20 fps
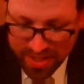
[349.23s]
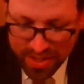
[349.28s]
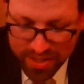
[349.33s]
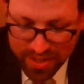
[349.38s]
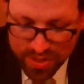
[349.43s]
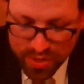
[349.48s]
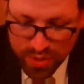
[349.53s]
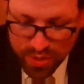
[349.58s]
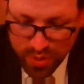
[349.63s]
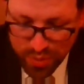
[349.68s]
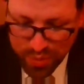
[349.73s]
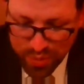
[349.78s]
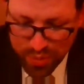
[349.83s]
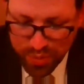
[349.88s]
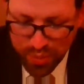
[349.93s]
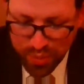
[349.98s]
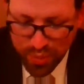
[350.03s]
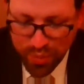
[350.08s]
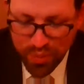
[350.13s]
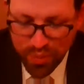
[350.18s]
So
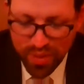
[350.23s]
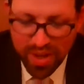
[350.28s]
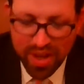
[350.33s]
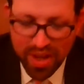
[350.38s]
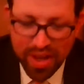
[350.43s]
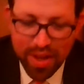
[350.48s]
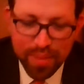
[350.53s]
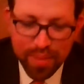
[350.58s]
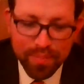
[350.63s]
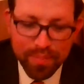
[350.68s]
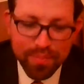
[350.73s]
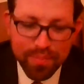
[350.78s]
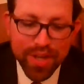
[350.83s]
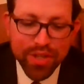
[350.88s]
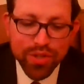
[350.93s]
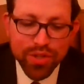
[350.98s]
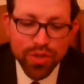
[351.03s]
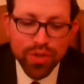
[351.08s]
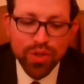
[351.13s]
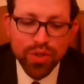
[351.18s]
too, make
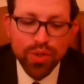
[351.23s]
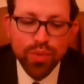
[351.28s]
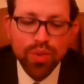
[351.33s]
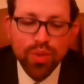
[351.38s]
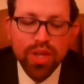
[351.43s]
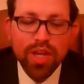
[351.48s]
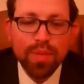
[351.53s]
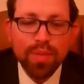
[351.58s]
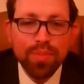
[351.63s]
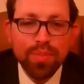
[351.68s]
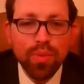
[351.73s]
sure you keep